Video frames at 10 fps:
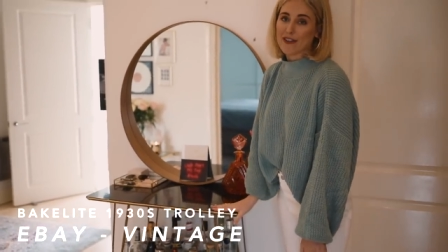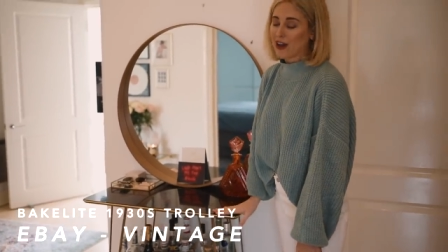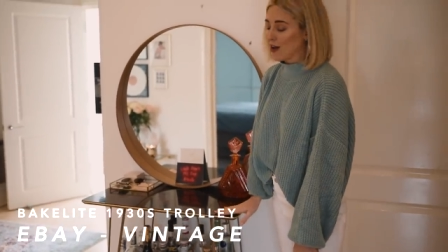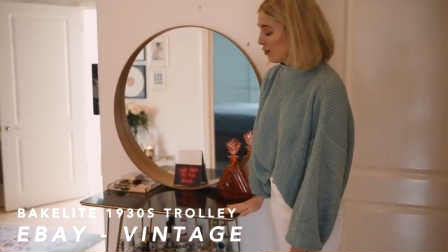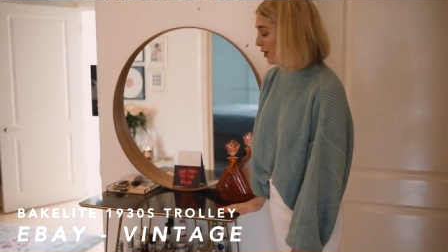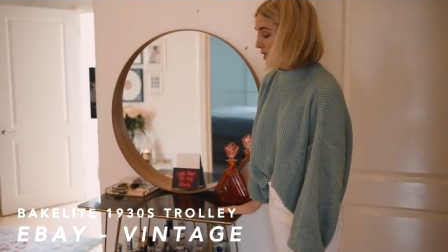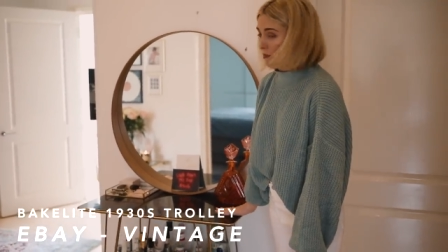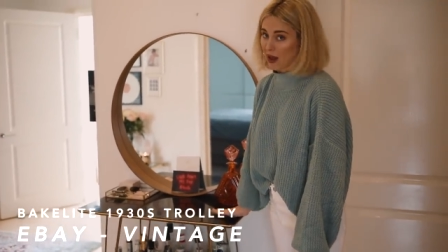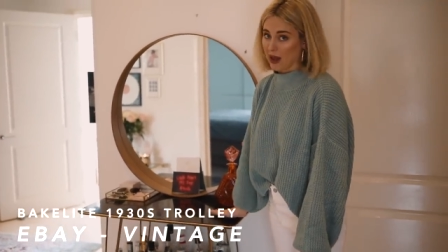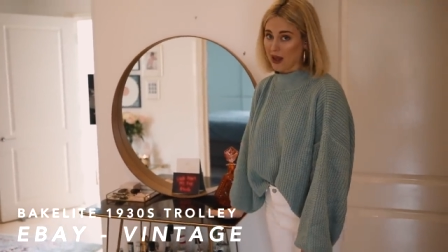I found it on
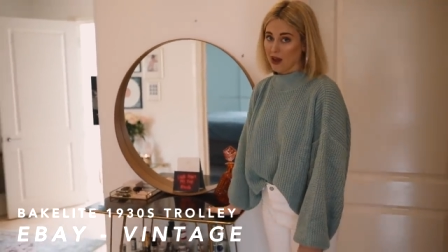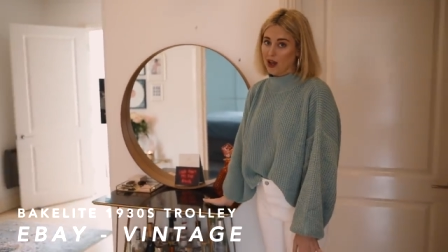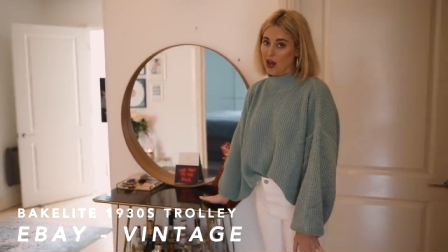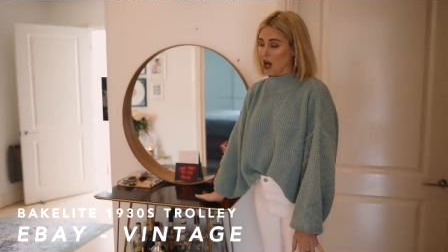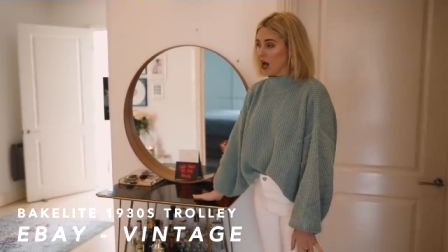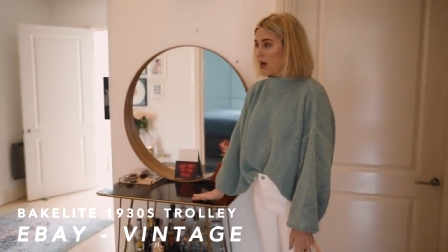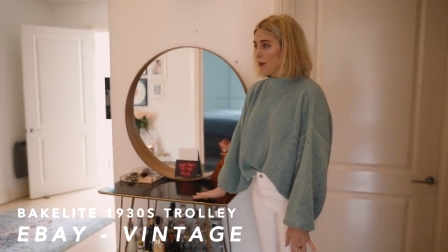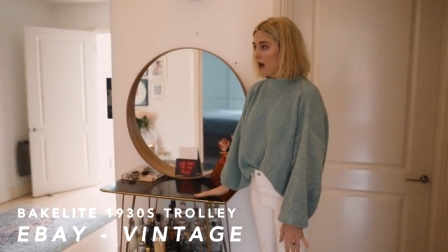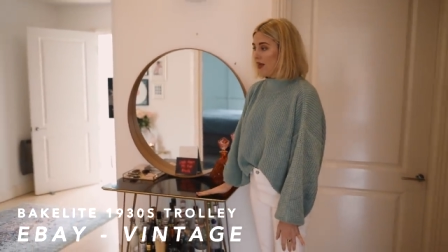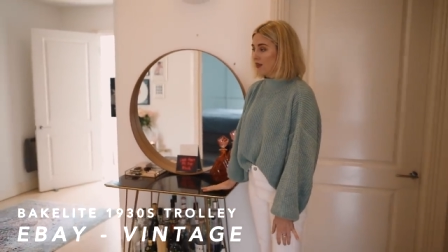eBay
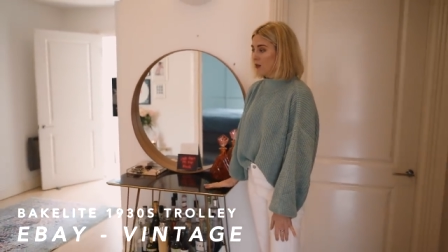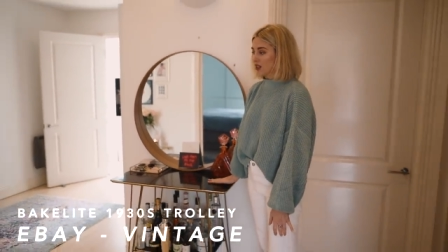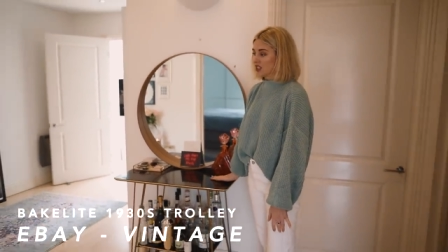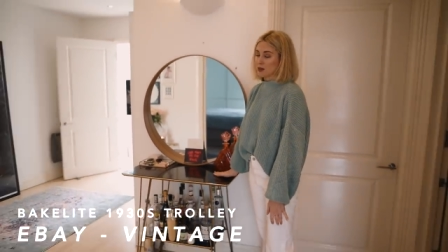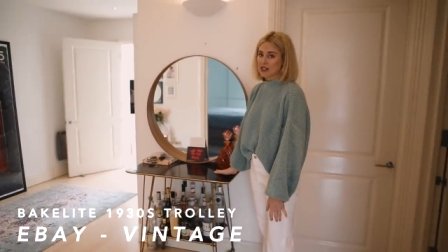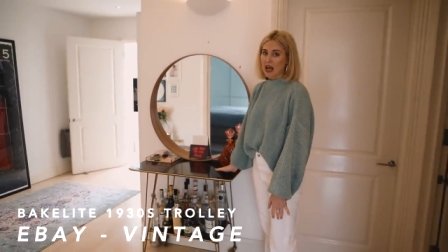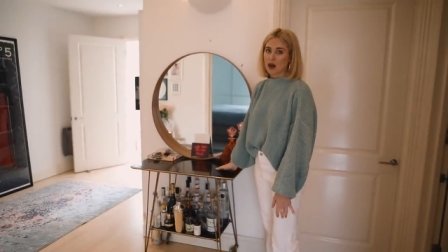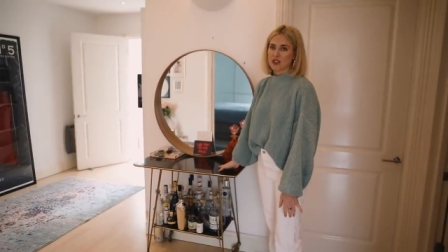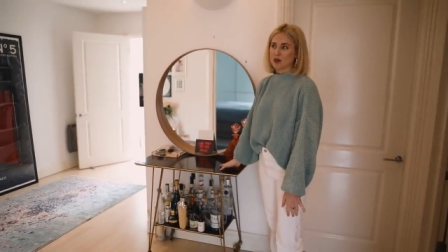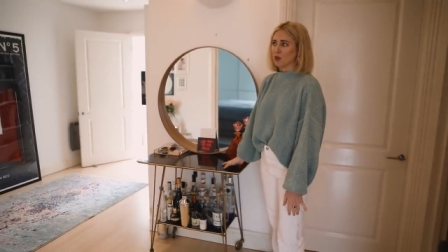and then went to someone's
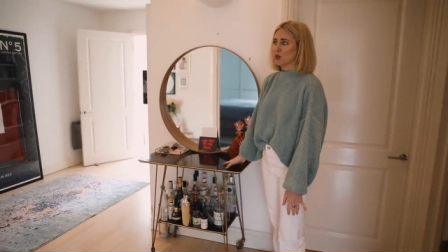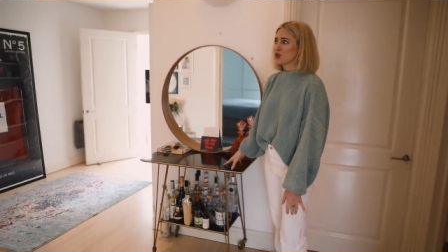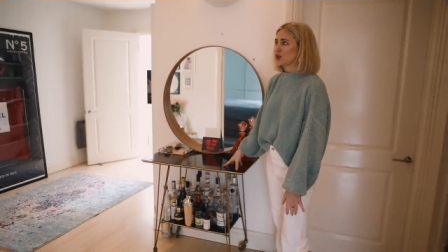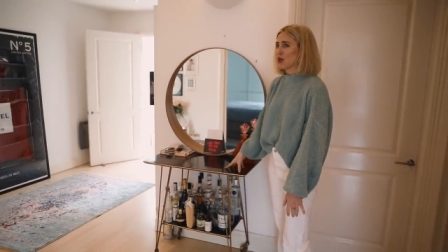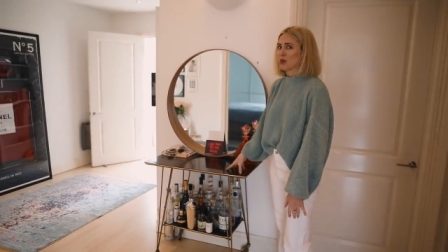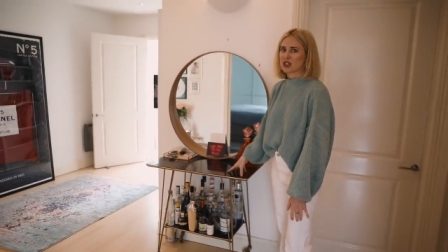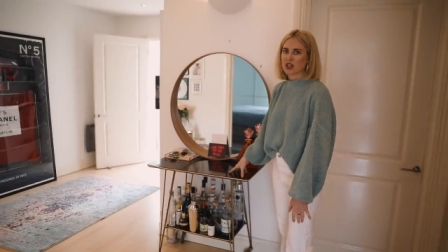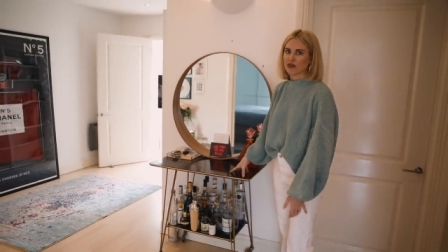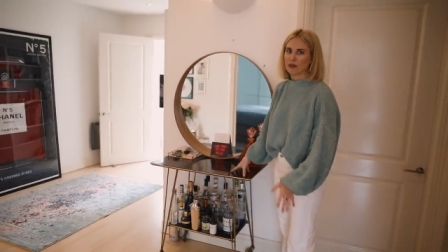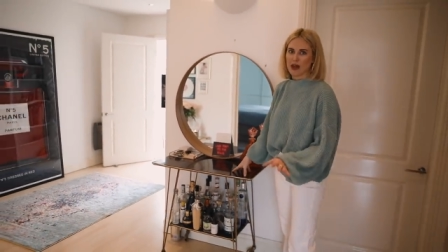house and bought so much stuff